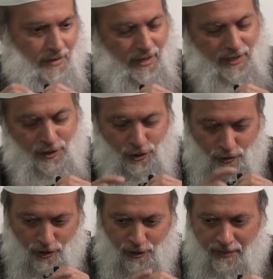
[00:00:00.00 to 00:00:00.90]
that this
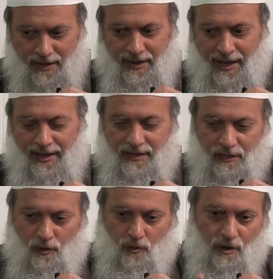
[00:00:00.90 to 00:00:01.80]
Jewish man had
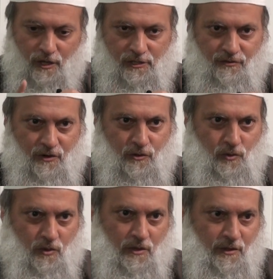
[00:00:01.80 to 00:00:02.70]
in the words of
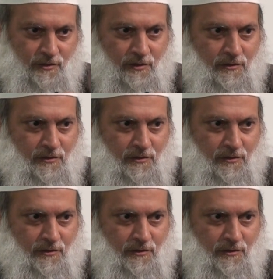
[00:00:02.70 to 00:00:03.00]
Rasulullah.